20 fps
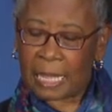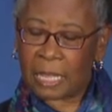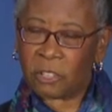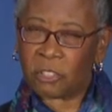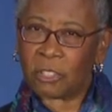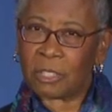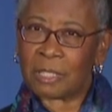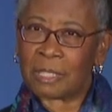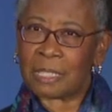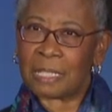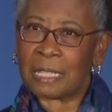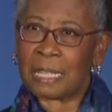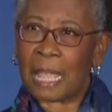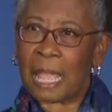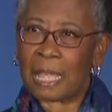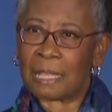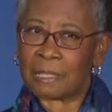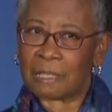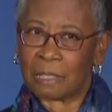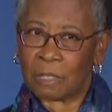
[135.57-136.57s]

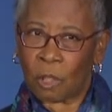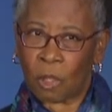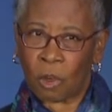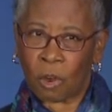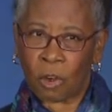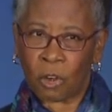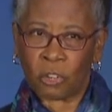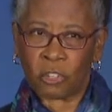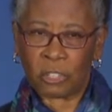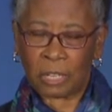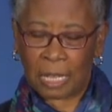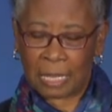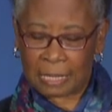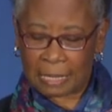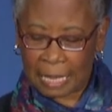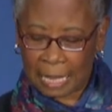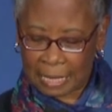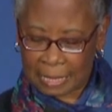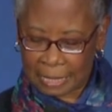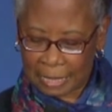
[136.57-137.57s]
agency as large
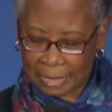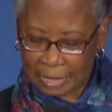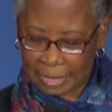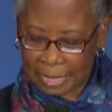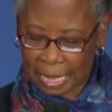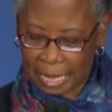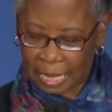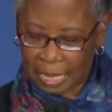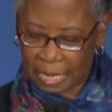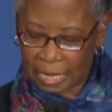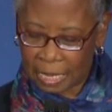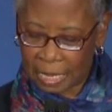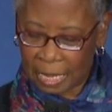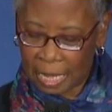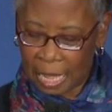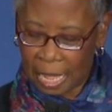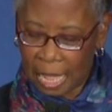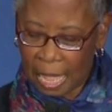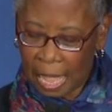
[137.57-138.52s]
as SSA